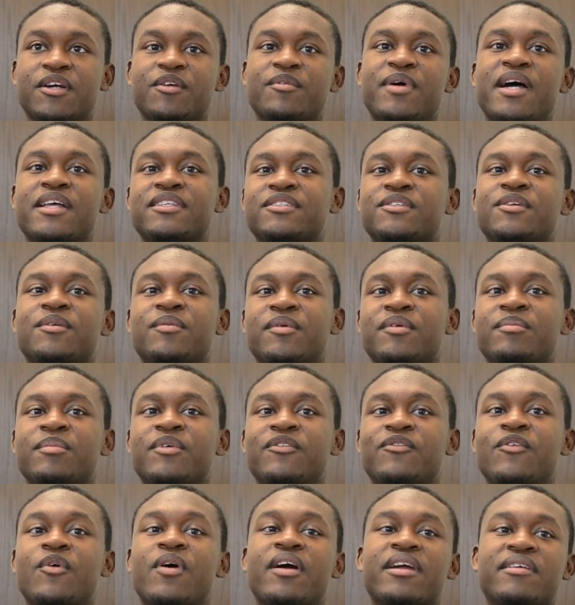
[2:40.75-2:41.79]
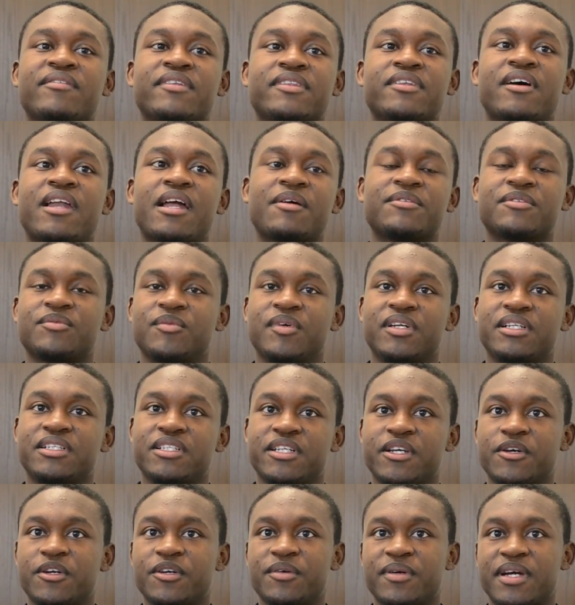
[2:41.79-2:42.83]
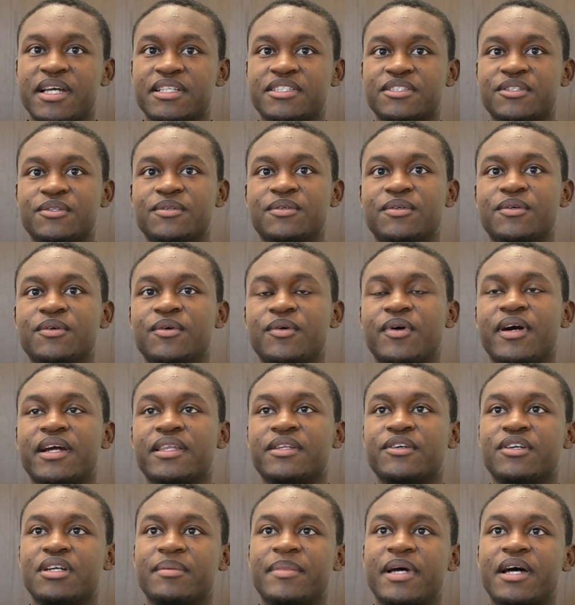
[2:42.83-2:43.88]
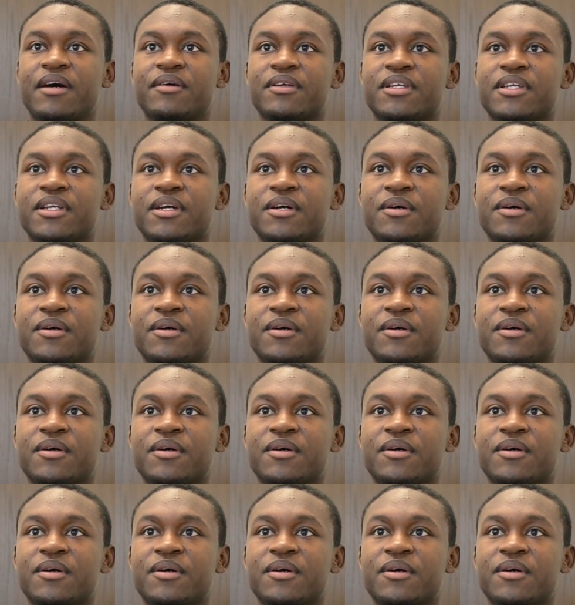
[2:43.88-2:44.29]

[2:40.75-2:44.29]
grad school before I even thought I was wanted to go to grad school, or I learned about,